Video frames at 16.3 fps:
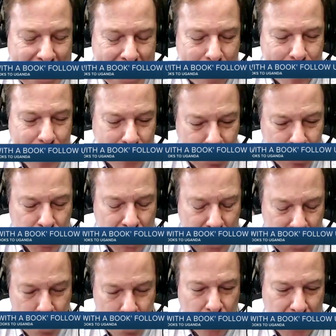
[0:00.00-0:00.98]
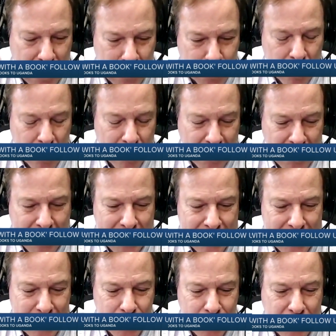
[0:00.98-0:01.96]
happen between you and, and one of the
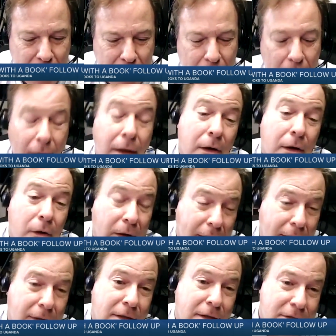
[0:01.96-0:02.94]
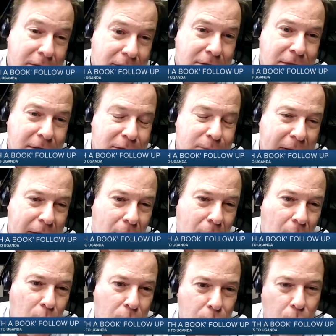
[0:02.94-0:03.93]
kids that was like, okay, this is this made it
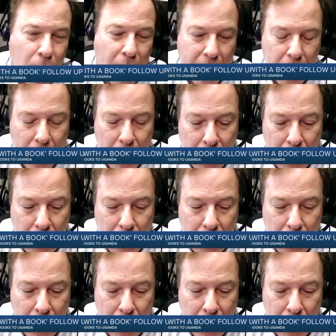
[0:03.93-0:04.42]
all worthwhile?